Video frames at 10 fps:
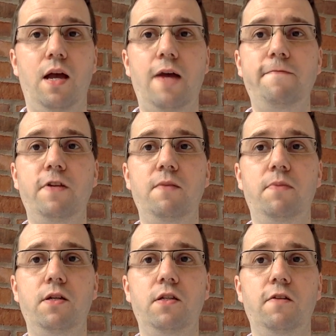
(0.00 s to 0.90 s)
I'm
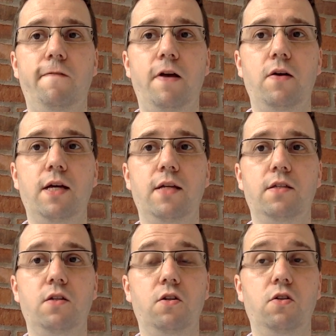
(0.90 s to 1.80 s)
Philip Burton of
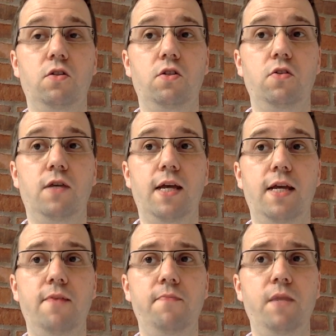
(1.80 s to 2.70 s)
filecats.co.uk,